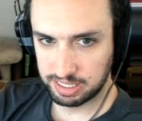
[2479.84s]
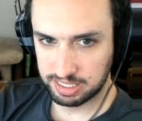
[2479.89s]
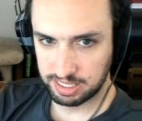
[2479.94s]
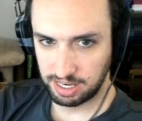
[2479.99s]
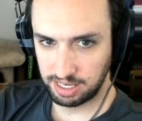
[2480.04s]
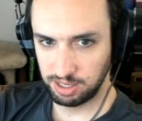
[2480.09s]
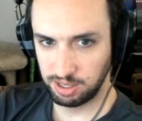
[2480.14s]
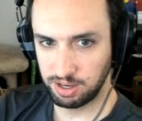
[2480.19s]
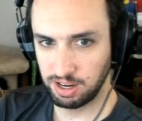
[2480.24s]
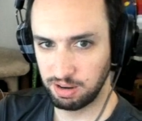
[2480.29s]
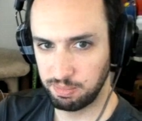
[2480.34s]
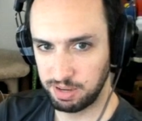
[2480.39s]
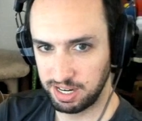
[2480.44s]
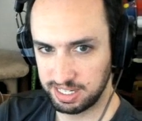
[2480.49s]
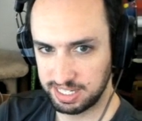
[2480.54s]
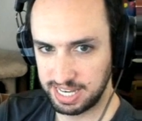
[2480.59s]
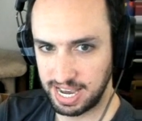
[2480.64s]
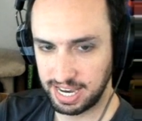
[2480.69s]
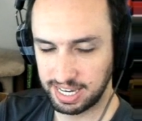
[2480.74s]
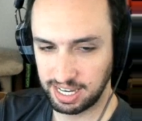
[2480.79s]
so Maybe, you could have been
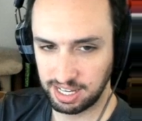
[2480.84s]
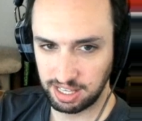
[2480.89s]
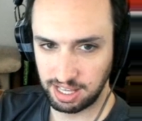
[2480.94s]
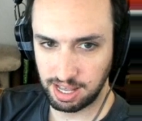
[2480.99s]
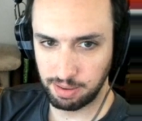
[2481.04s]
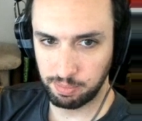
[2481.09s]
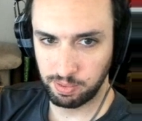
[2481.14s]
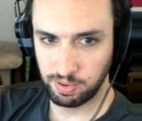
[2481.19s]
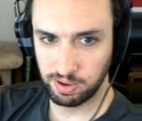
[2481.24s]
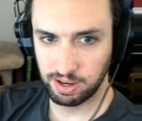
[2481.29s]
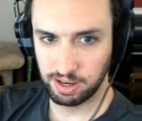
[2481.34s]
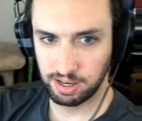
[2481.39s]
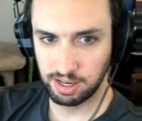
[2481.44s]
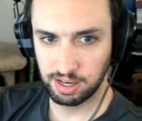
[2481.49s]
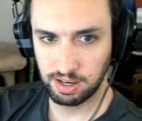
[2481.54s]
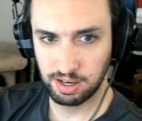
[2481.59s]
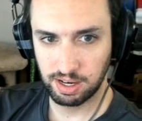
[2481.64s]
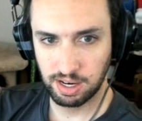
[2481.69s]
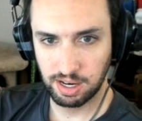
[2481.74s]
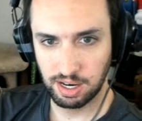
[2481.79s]
attacking like, a lot more. I,
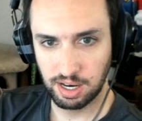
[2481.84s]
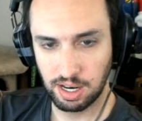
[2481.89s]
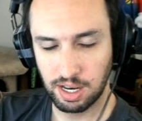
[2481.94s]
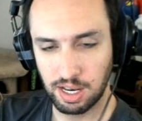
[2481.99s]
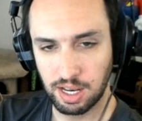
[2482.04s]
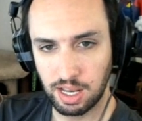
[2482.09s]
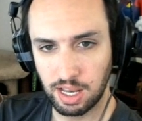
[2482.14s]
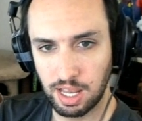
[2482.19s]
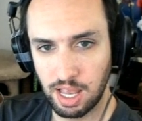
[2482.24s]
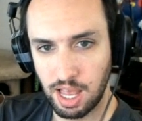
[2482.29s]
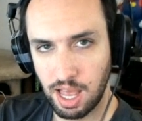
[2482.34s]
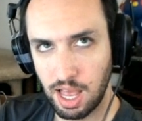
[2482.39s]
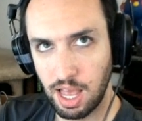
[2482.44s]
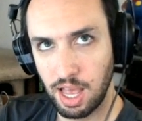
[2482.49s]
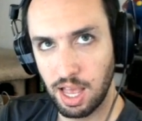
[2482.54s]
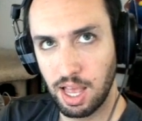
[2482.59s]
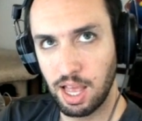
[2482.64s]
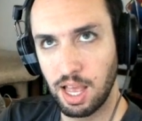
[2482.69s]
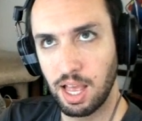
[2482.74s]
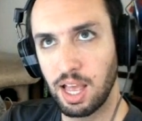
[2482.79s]
I don't know if I could
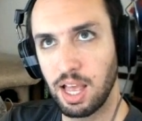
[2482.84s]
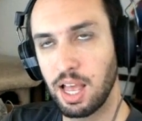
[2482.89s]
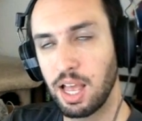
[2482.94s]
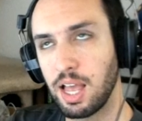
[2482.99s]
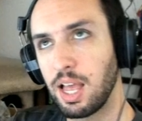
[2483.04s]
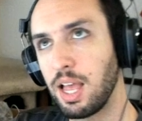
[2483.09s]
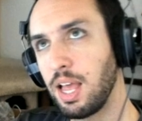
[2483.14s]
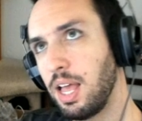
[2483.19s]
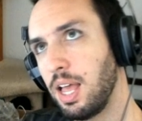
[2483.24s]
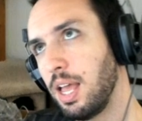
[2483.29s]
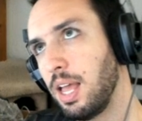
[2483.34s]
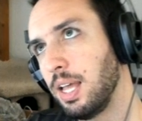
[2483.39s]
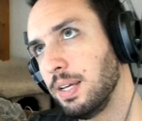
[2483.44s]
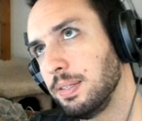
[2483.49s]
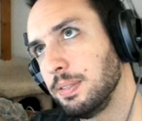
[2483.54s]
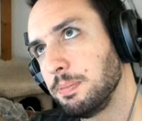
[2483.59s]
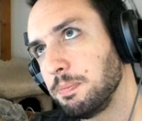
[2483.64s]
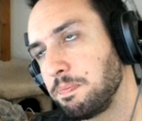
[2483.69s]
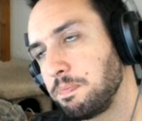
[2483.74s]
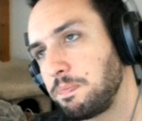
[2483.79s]
have like
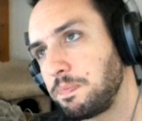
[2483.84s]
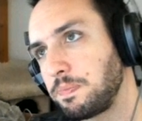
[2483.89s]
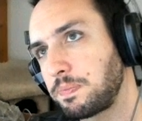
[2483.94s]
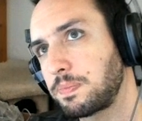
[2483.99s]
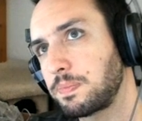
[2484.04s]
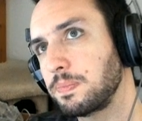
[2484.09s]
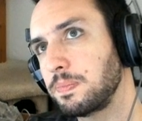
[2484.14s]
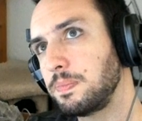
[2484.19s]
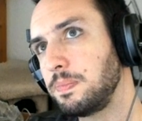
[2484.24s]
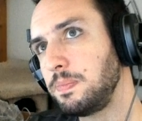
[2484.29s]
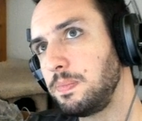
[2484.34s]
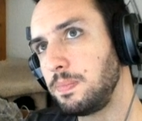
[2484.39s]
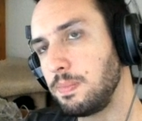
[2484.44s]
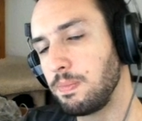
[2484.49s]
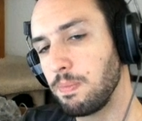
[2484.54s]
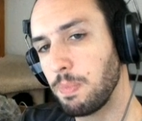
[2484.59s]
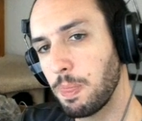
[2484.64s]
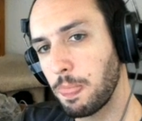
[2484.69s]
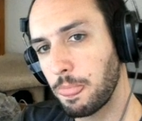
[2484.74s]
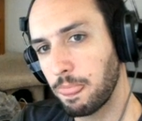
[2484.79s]
won
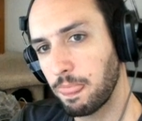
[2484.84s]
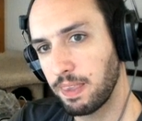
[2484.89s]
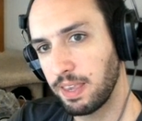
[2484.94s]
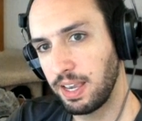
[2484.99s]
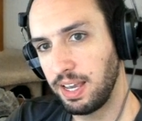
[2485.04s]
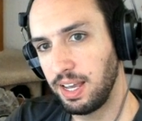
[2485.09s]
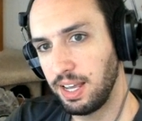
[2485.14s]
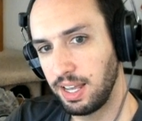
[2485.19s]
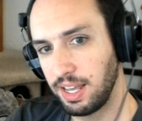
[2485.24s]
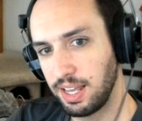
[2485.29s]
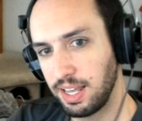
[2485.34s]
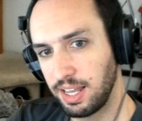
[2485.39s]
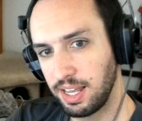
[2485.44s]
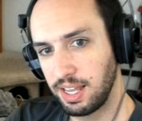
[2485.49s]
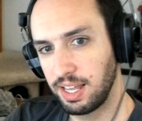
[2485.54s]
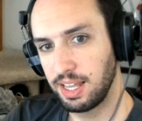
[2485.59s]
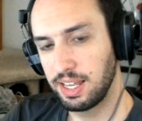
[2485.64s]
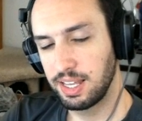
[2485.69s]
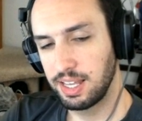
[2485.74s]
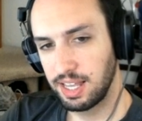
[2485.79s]
just by
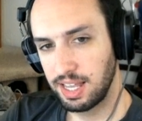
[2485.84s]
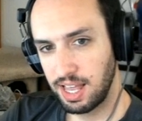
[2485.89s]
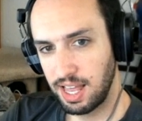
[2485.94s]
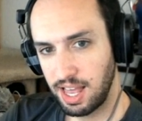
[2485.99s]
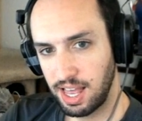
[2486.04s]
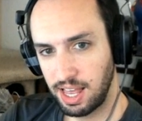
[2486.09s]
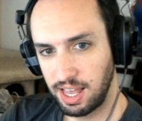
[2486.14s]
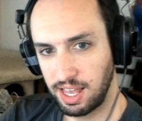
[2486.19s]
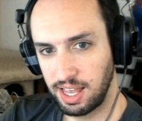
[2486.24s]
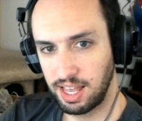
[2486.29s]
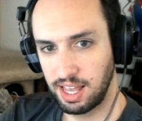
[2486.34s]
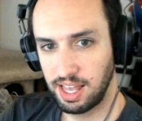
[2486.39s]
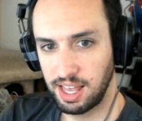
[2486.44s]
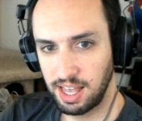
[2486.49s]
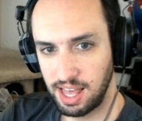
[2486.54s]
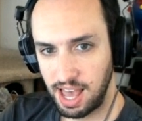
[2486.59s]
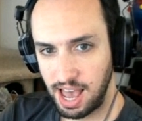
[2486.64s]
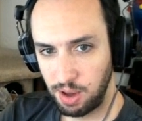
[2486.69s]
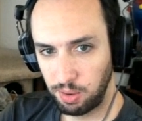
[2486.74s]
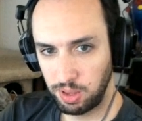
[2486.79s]
attacking you.
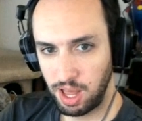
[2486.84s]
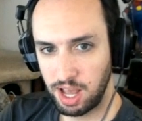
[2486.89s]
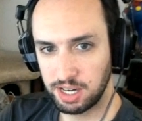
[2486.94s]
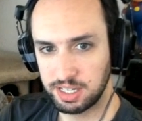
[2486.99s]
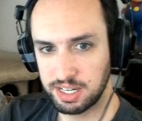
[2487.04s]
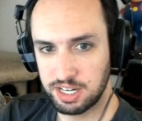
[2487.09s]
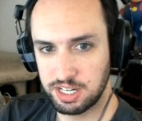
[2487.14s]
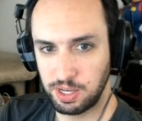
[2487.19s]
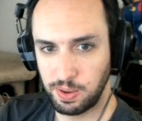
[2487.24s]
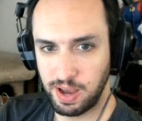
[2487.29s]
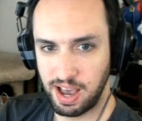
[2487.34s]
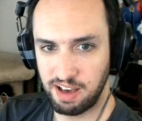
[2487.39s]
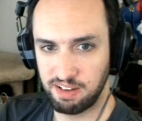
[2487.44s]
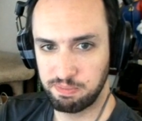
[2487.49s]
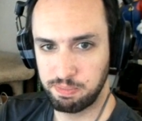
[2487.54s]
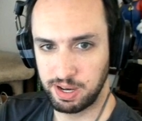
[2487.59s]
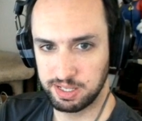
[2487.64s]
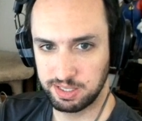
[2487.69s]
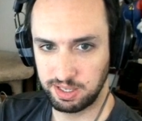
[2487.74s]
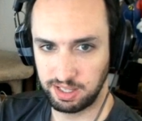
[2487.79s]
How long did you so, have
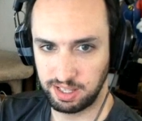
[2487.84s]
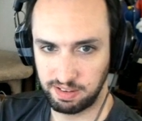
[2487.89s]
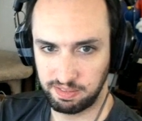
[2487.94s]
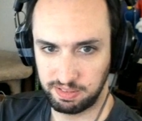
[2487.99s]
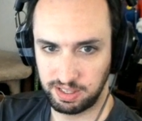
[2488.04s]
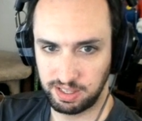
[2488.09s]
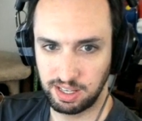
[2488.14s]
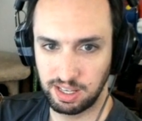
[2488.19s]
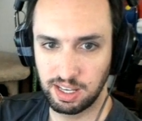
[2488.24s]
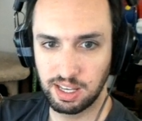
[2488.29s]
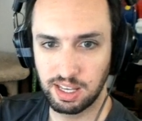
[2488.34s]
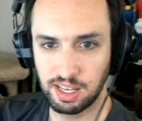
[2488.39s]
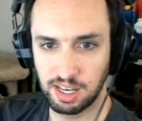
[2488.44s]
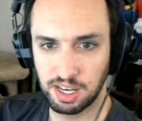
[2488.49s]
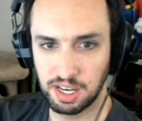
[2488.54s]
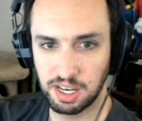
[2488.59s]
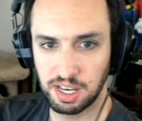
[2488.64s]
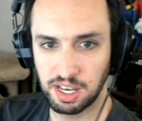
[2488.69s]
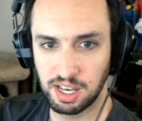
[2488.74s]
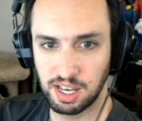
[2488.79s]
puzzle level
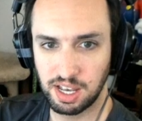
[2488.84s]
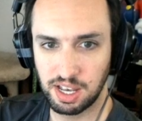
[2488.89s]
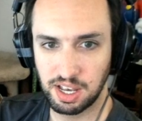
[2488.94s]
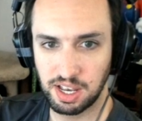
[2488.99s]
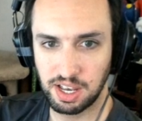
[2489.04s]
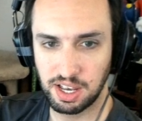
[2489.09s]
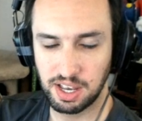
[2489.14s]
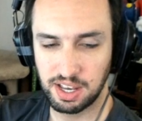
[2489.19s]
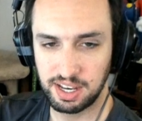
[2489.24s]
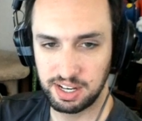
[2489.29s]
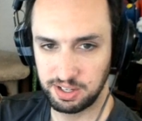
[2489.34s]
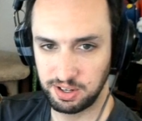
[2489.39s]
in